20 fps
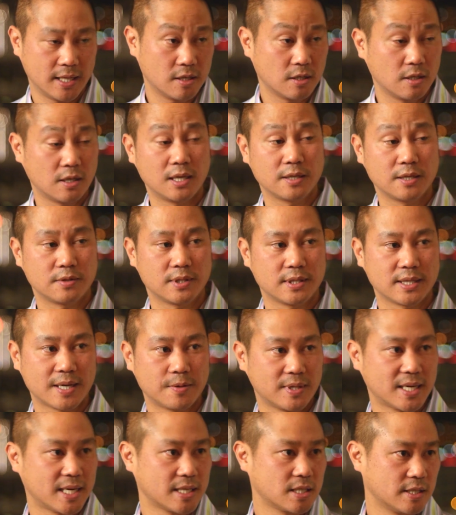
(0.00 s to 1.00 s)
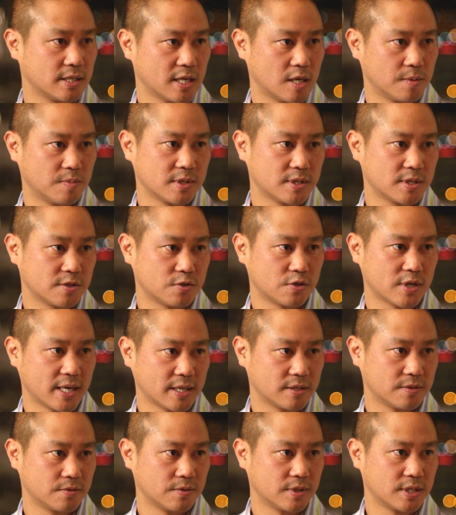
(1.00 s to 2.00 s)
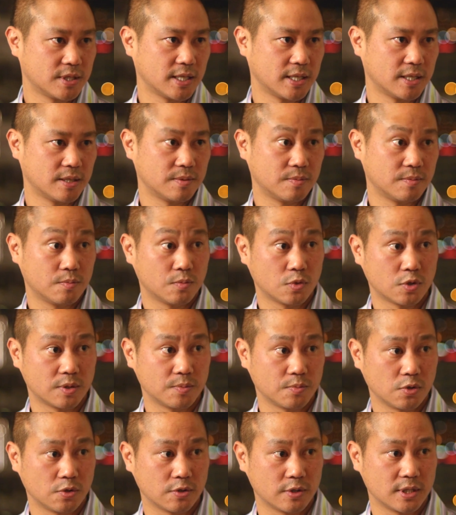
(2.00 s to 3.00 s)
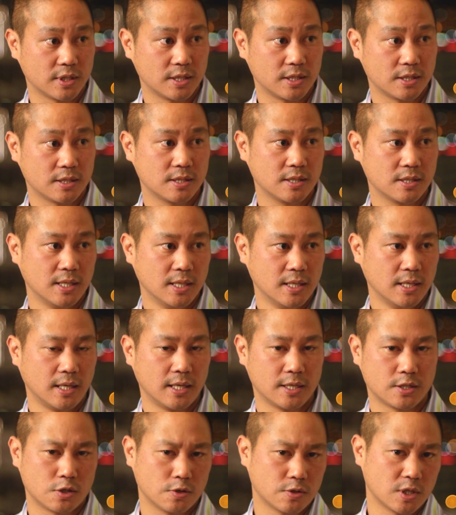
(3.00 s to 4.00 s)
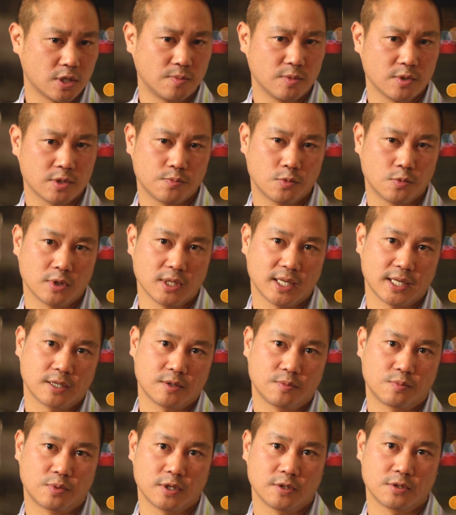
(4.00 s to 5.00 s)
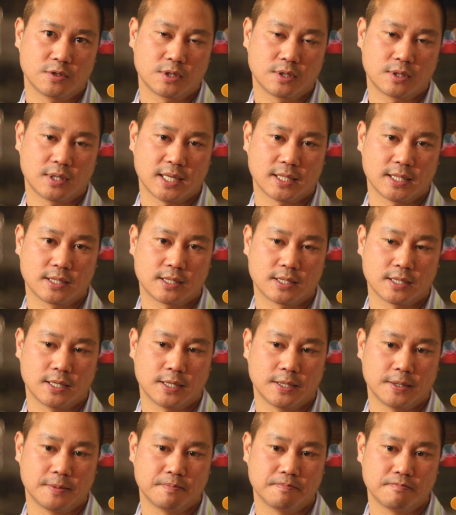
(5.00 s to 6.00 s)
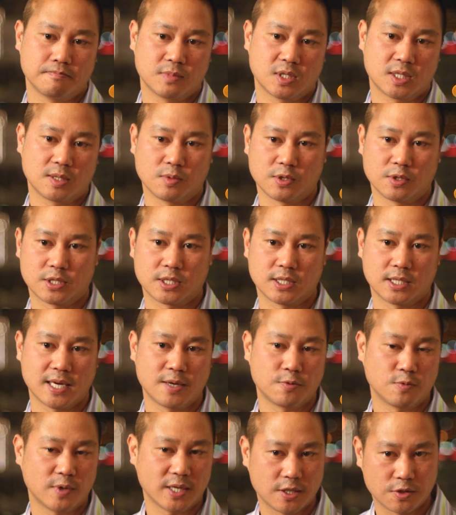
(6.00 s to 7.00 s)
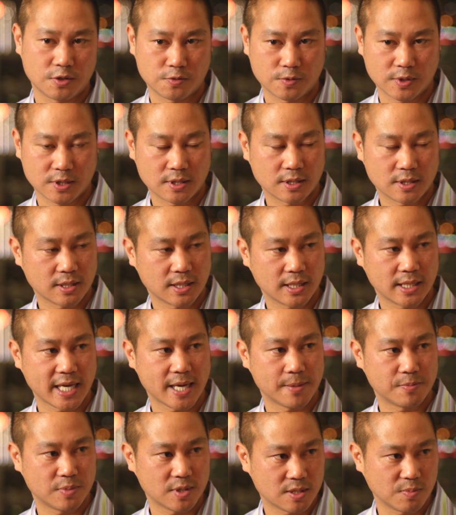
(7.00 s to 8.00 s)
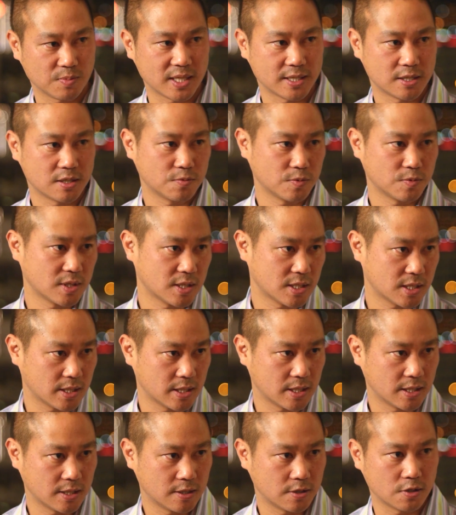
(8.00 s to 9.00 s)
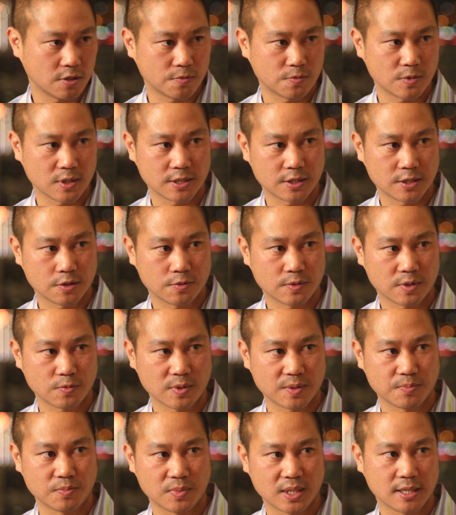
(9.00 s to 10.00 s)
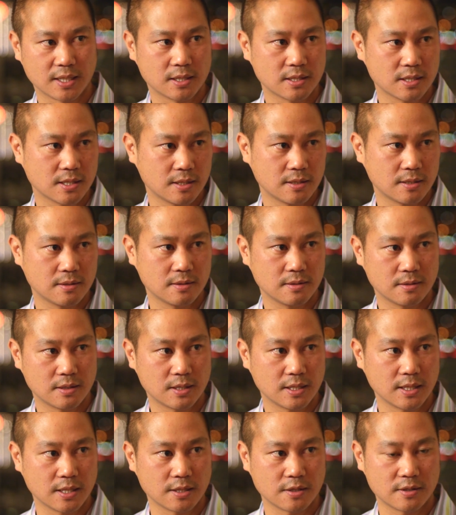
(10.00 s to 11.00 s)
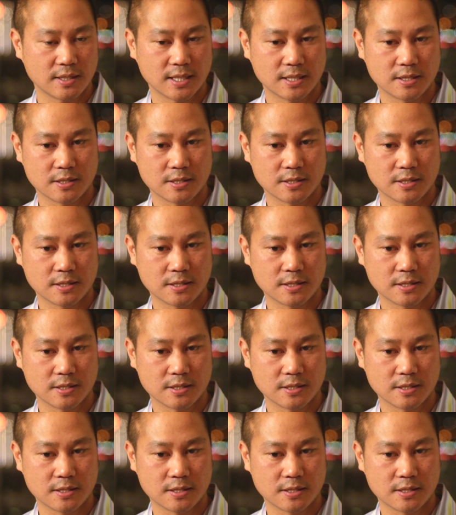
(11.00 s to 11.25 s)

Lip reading: In the long run, that would actually help us attract and retain more employees. And so it's almost more like an approach that's similar to NYU, where the campus blends in with the city and don't really know where one begins and the other